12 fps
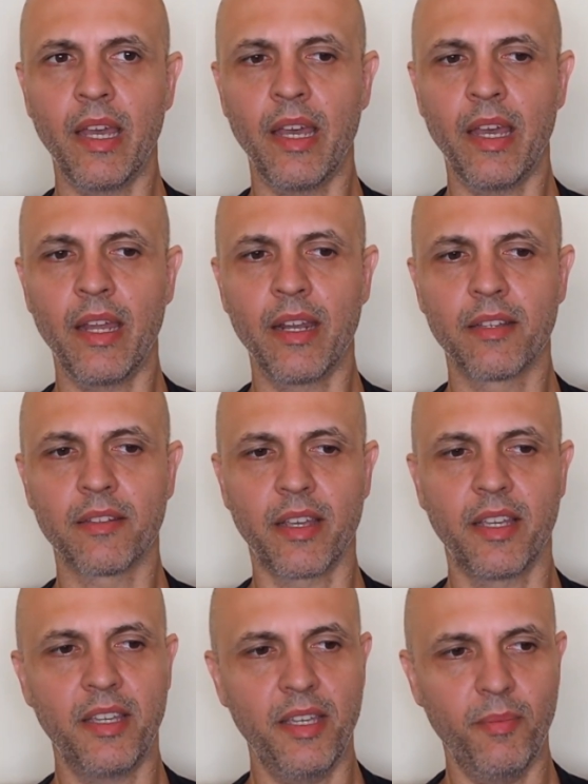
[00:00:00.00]
And as I
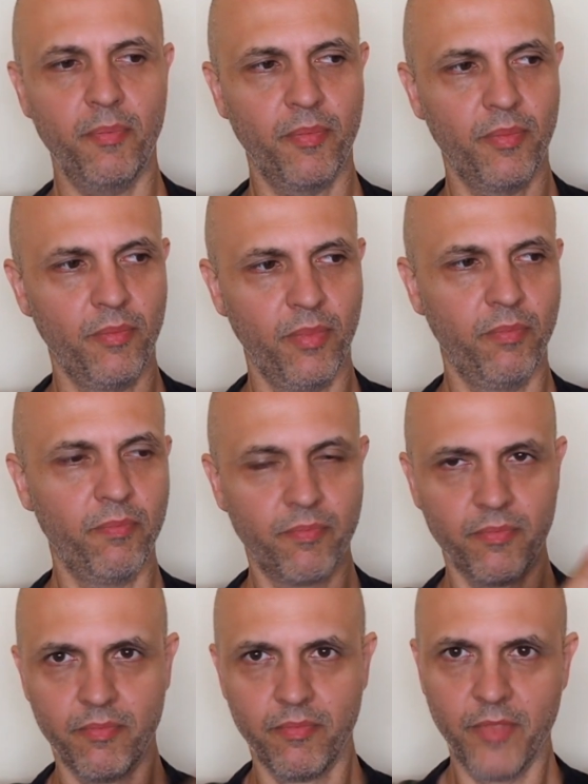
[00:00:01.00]
keep,
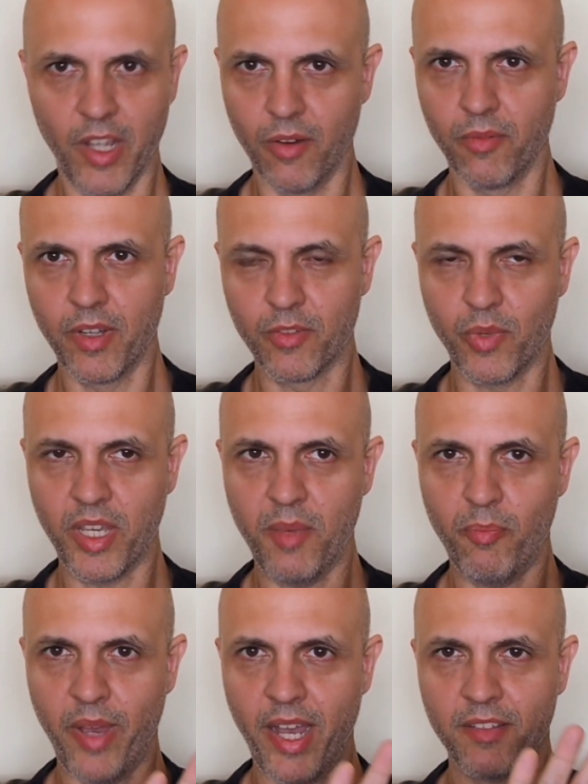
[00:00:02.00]
as we
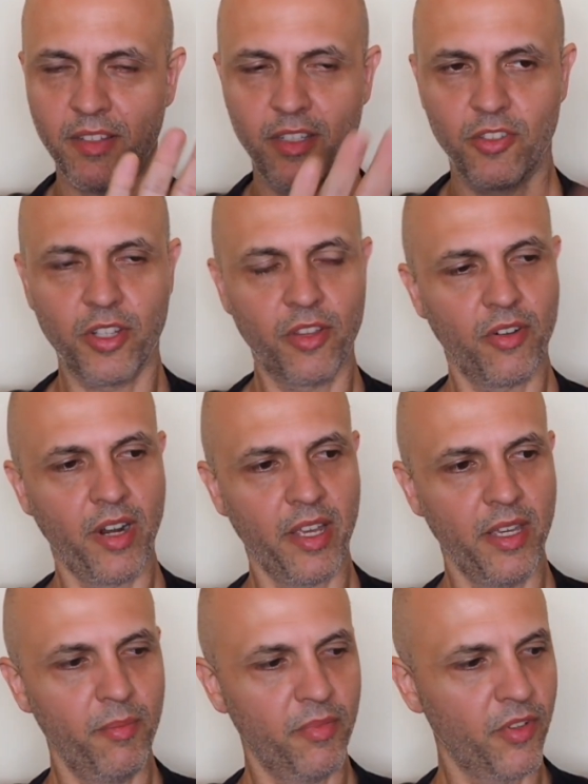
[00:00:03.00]
keep passing each other and I
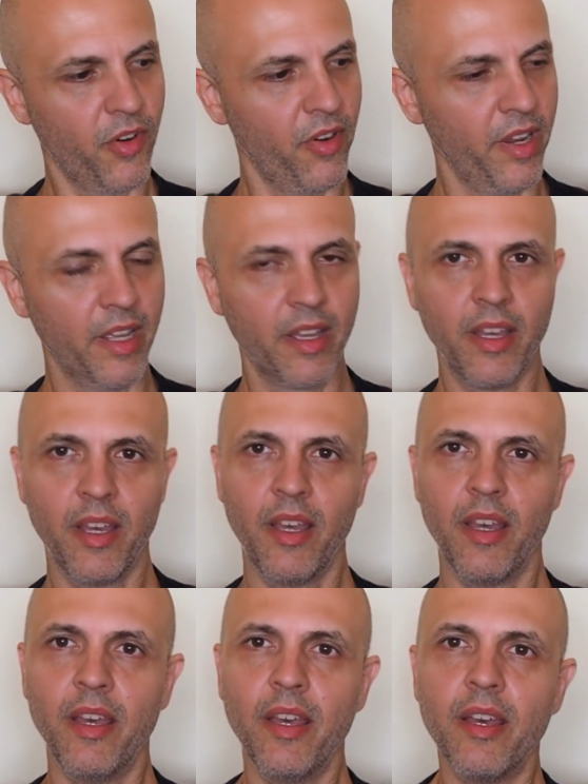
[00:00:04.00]
keep turning,
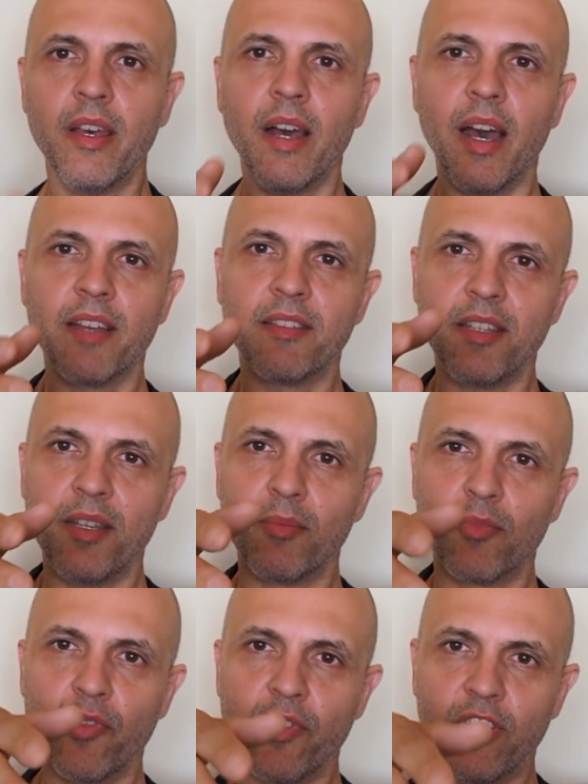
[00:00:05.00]
I see him
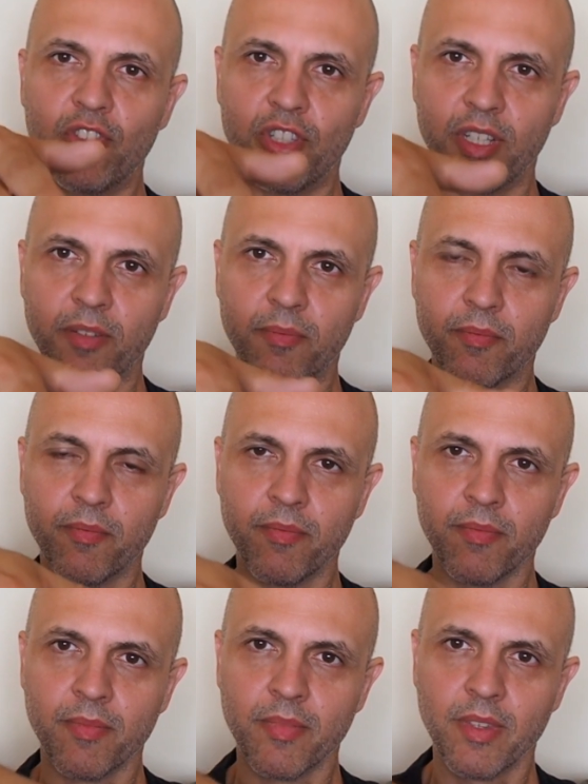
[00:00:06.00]
reaching
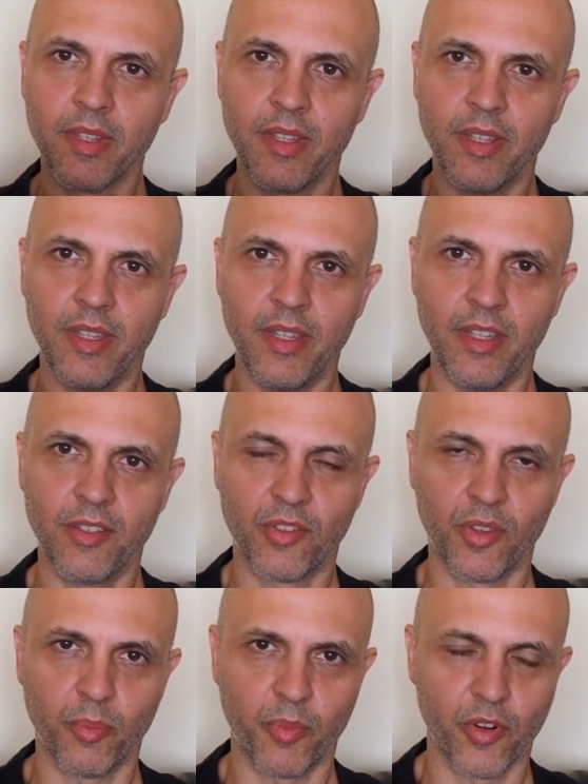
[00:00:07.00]
into
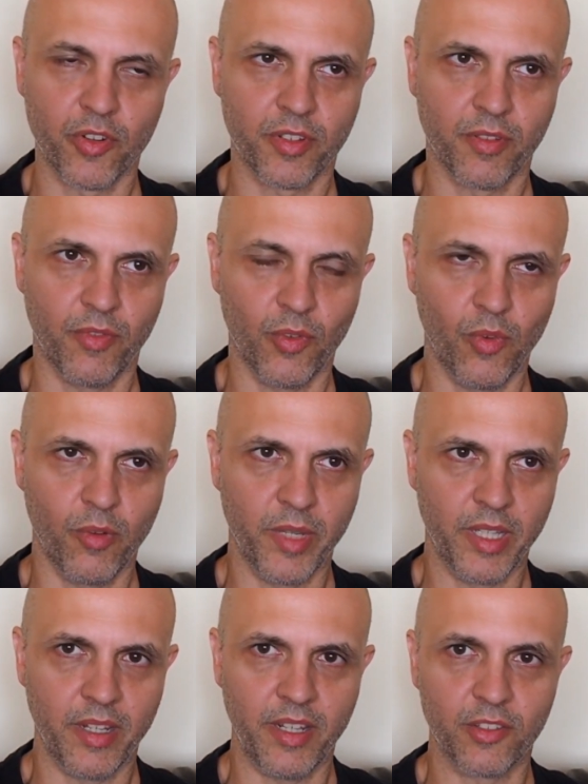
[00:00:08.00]
the purse of the woman
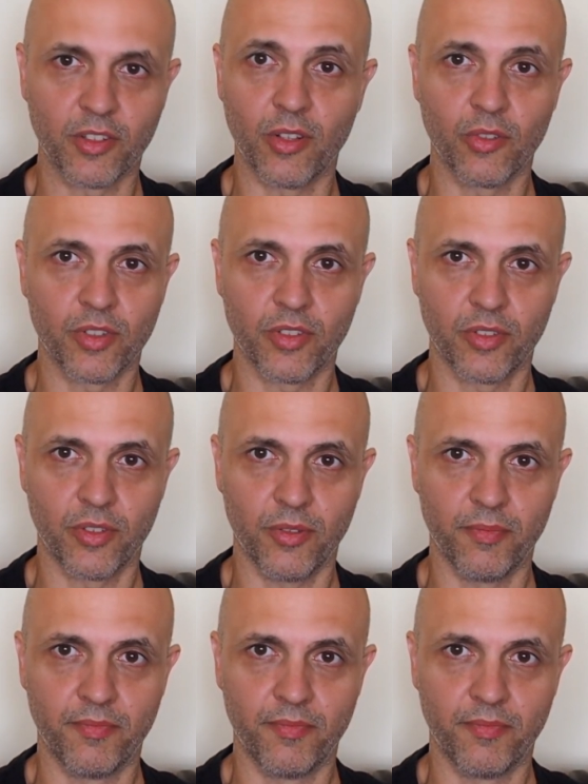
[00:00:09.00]
that he's closest to.